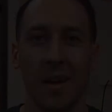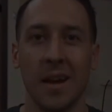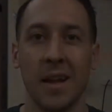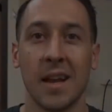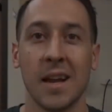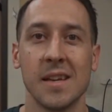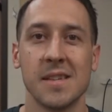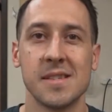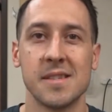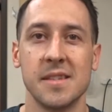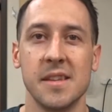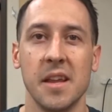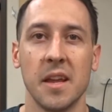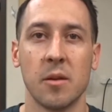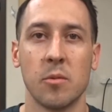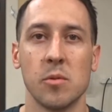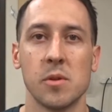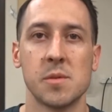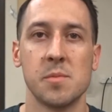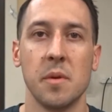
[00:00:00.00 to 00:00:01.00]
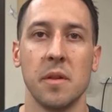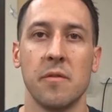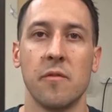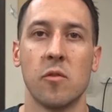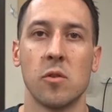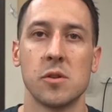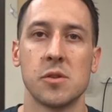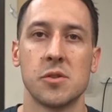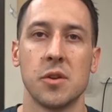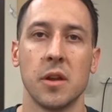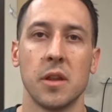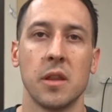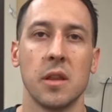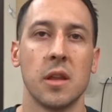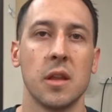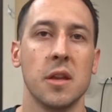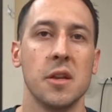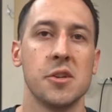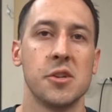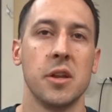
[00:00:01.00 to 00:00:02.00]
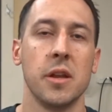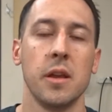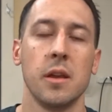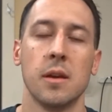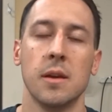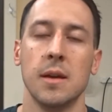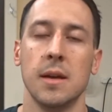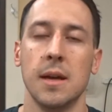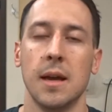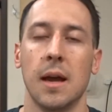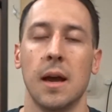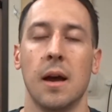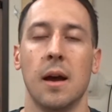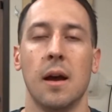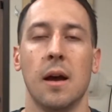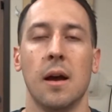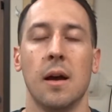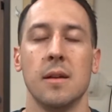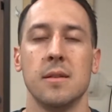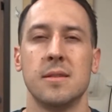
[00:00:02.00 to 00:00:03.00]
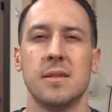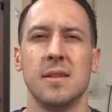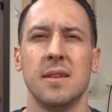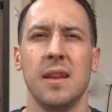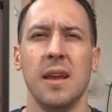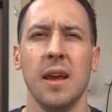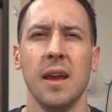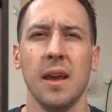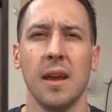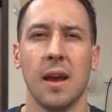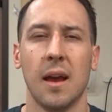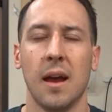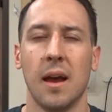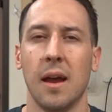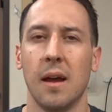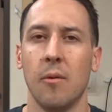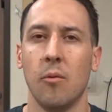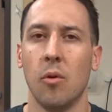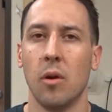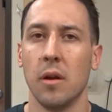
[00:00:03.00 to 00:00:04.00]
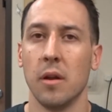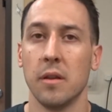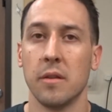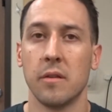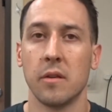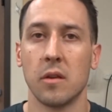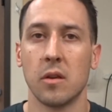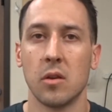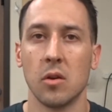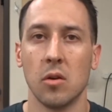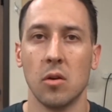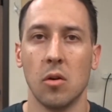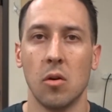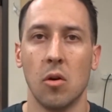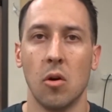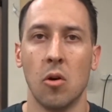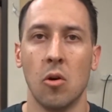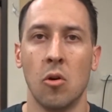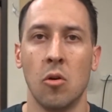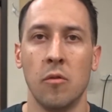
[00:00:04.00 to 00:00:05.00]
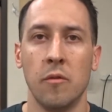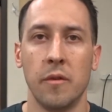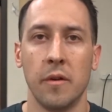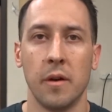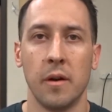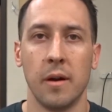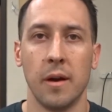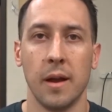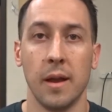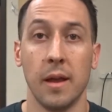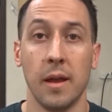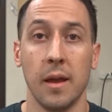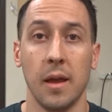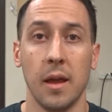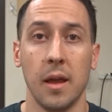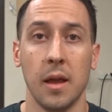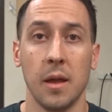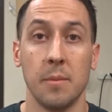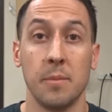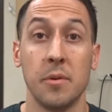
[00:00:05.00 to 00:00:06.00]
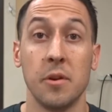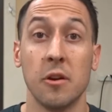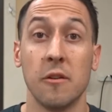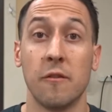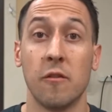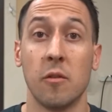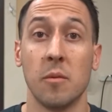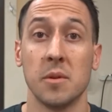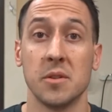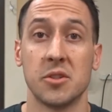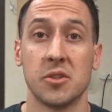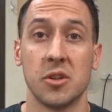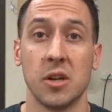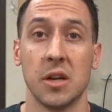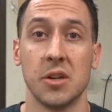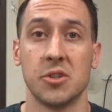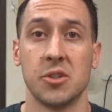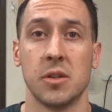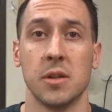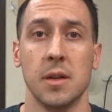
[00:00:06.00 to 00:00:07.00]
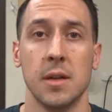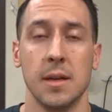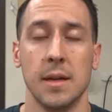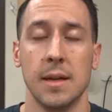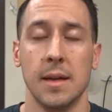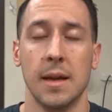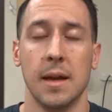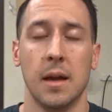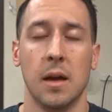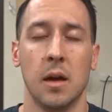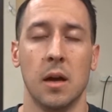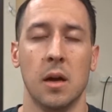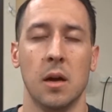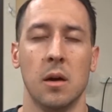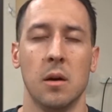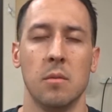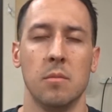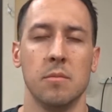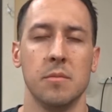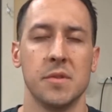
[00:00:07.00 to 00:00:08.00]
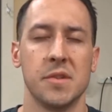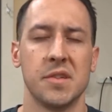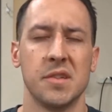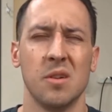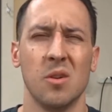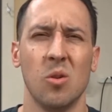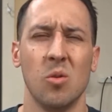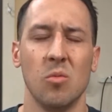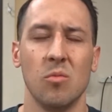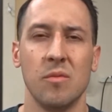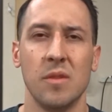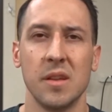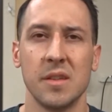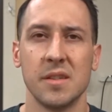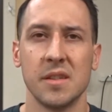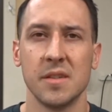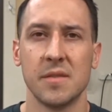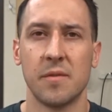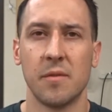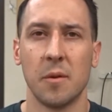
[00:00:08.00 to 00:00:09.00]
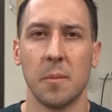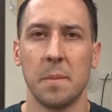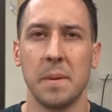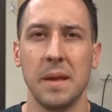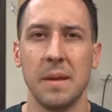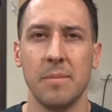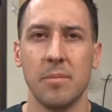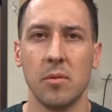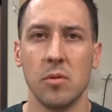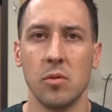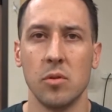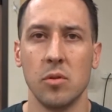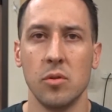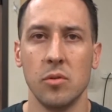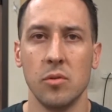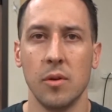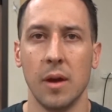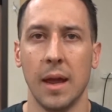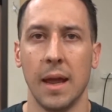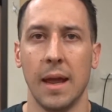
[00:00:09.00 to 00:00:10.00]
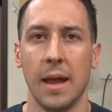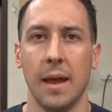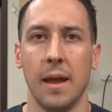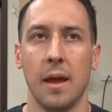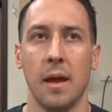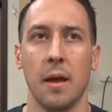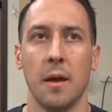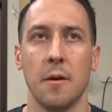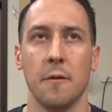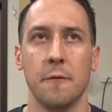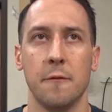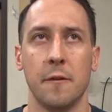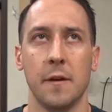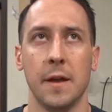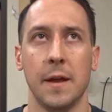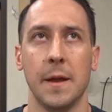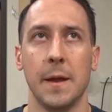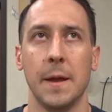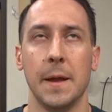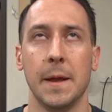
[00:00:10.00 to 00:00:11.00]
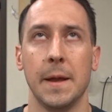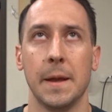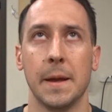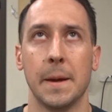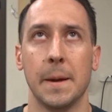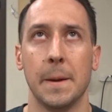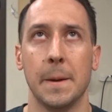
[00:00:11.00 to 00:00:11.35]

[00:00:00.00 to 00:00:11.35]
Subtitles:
Hey guys, it's Nick with Smithforgedsc Strength and Conditioning. Today I wanted to go over a Piriformis Stretch. So this is for people who have a